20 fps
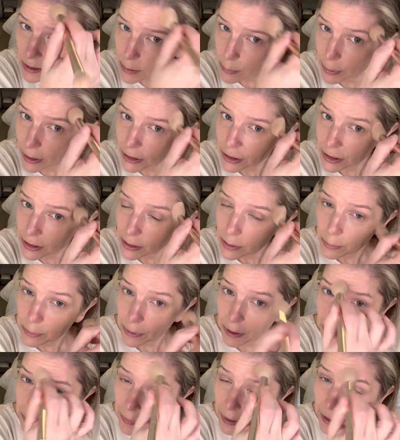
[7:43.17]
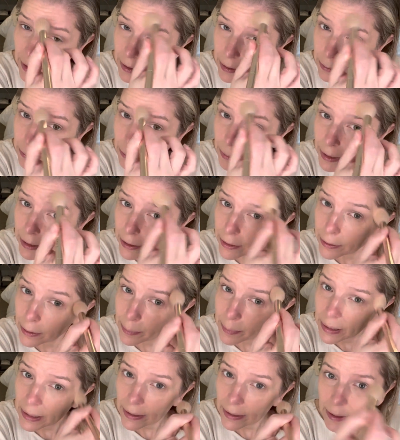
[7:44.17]
brushes with my regular
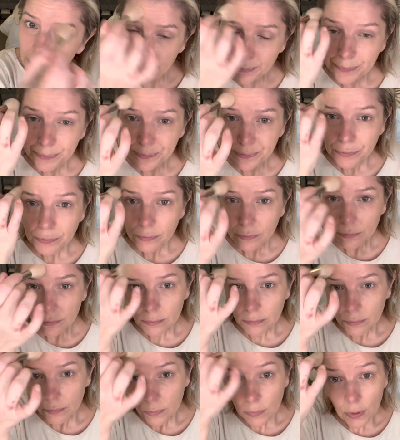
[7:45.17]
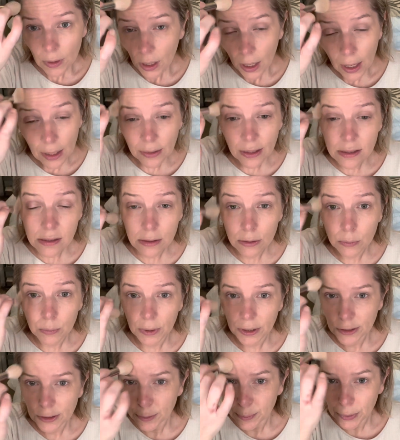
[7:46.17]
makeup, and they still worked